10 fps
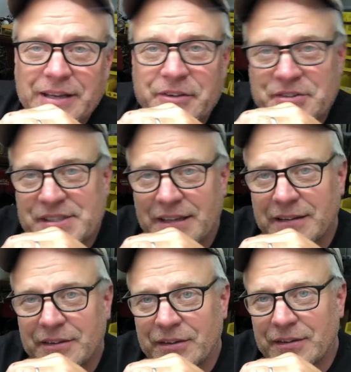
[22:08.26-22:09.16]
your
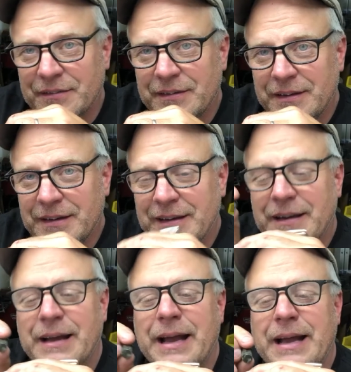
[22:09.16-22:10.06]
cylinder
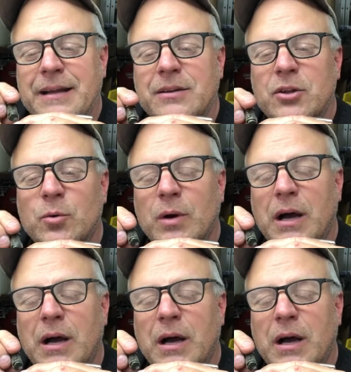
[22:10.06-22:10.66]
and you